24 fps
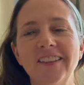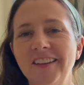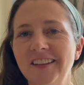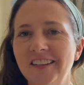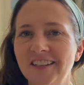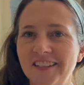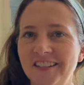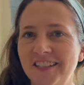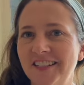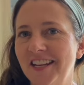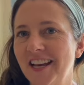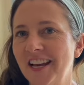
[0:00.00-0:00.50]

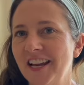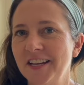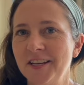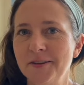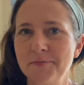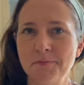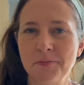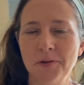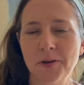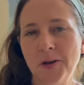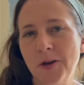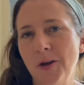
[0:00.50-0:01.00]
each
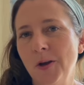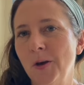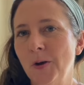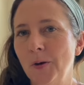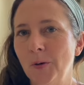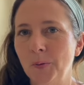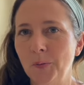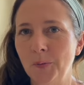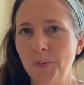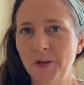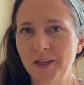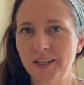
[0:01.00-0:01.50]
time
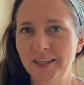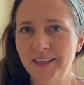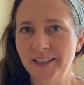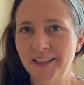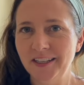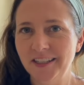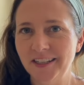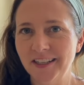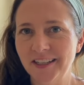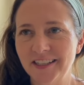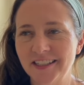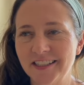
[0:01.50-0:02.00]
we
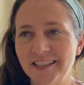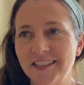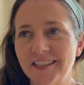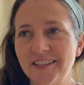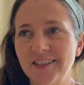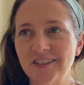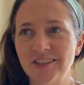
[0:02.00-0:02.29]
need it,